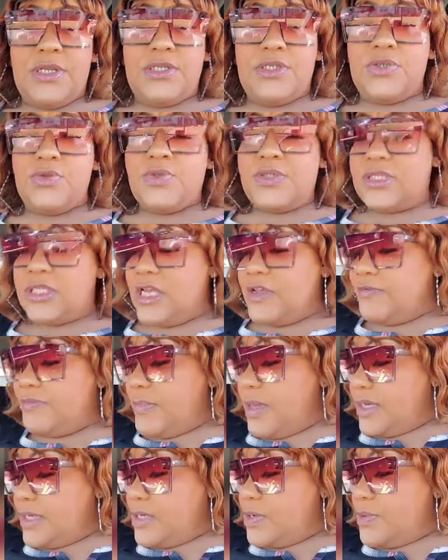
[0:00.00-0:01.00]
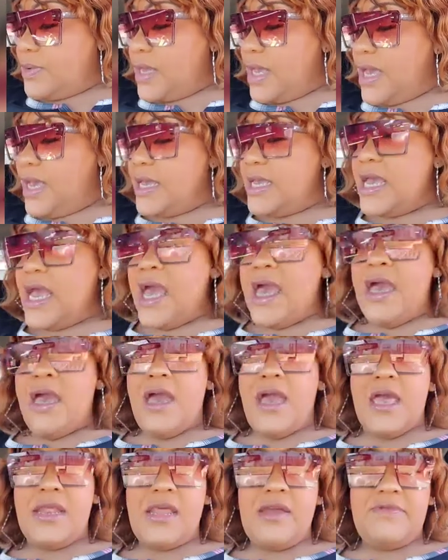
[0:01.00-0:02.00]
to do, save money, okay?
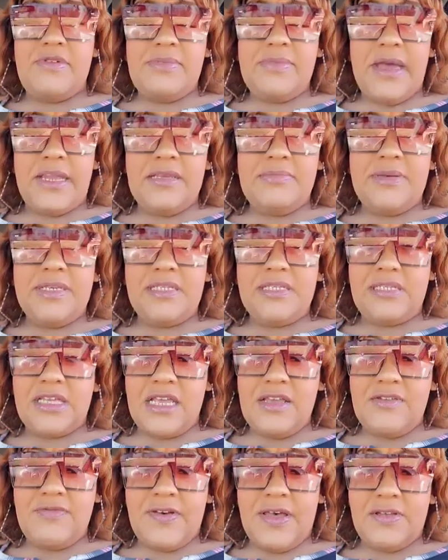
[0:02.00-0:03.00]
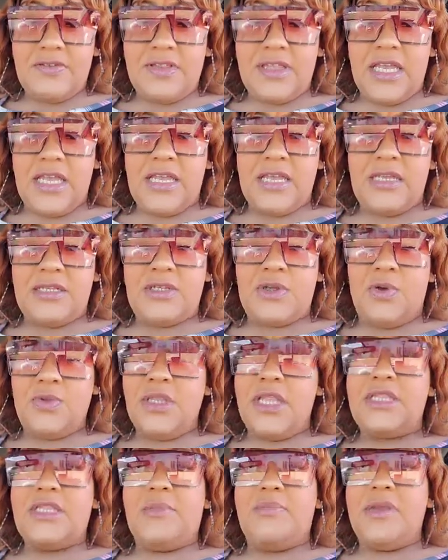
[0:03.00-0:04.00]
And everybody be safe out there. Don't
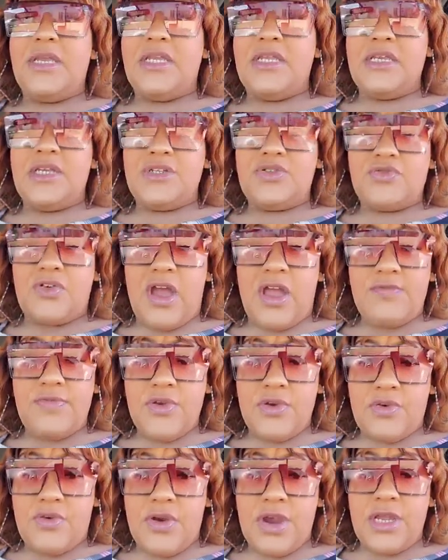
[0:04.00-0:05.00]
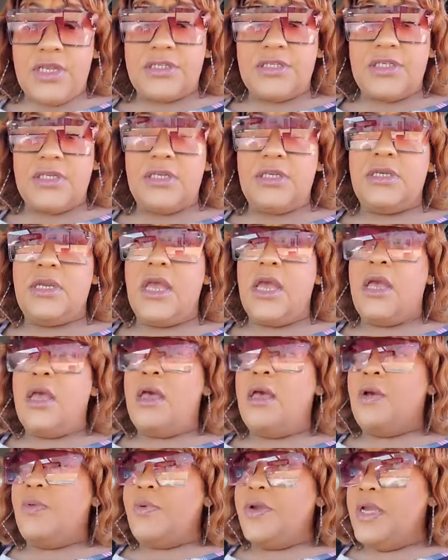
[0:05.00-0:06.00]
let the media drive you crazy.
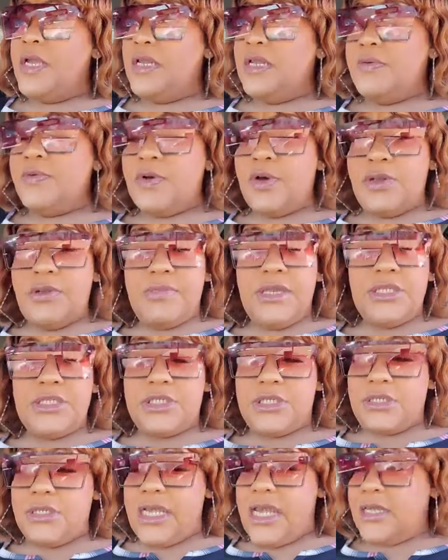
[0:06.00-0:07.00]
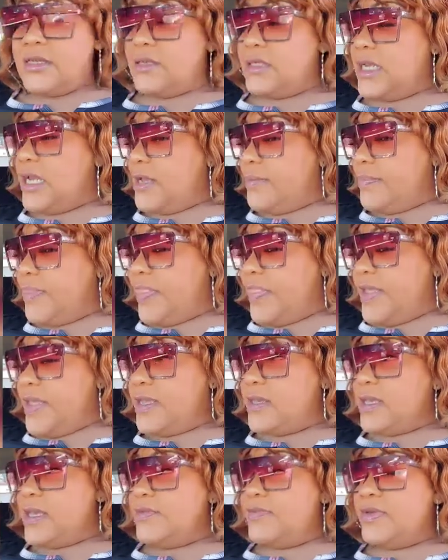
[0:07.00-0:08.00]
We ain't even going to mention that damn
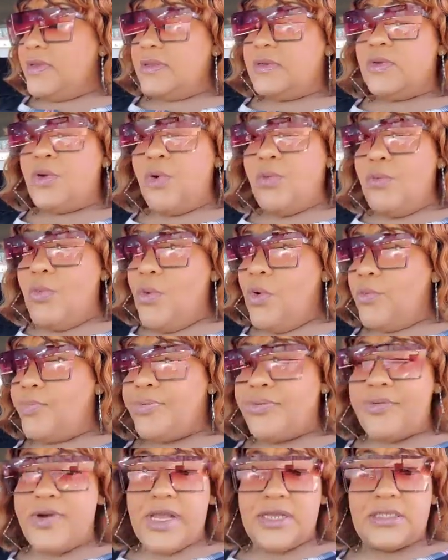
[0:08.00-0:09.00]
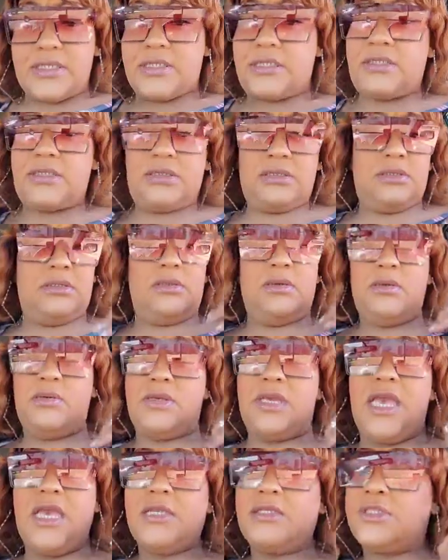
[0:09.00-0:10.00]
thing. Give it no more press,
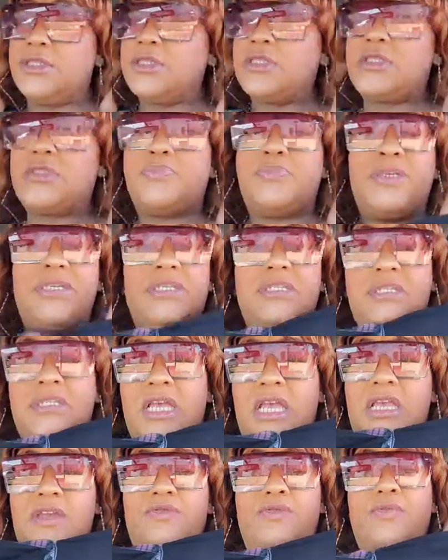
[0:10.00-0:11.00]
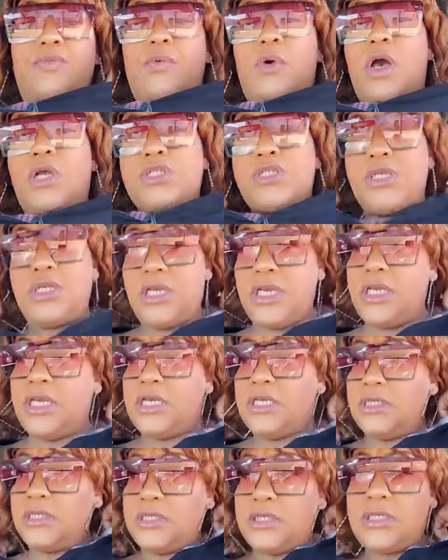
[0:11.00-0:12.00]
okay? Just be safe. Wash your
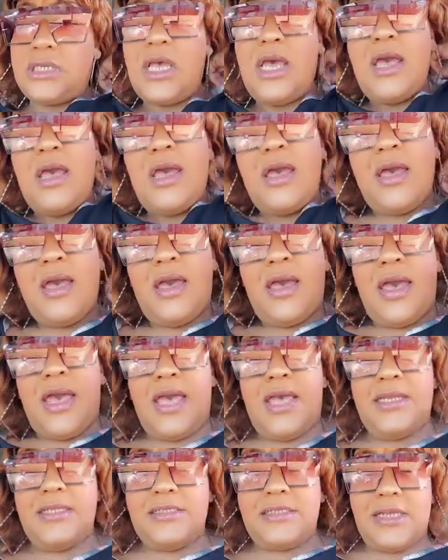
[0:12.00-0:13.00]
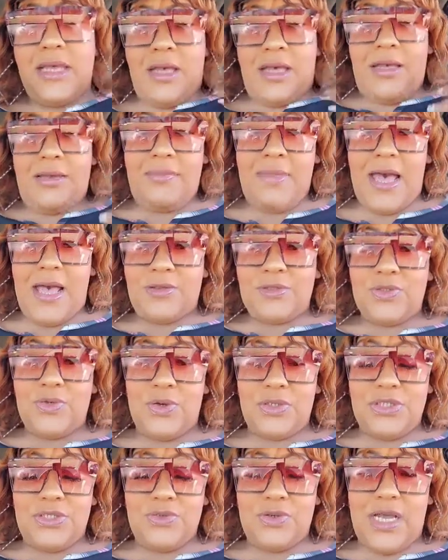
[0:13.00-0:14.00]
hands. And I'll
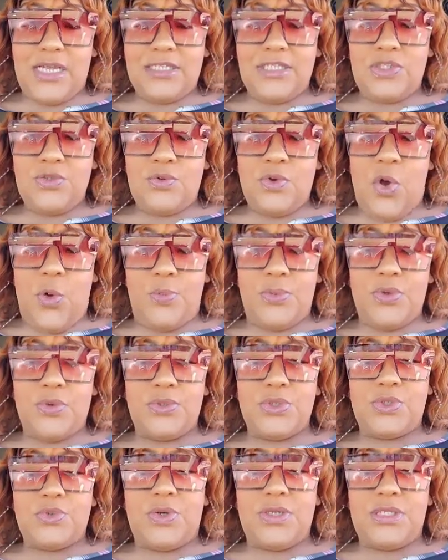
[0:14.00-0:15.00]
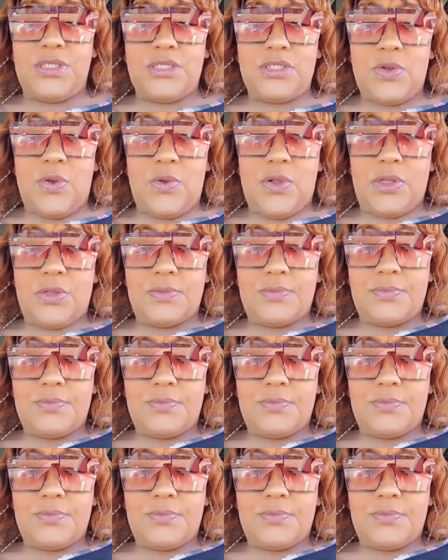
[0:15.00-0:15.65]
talk to you guys soon. Hope you enjoyed this haul.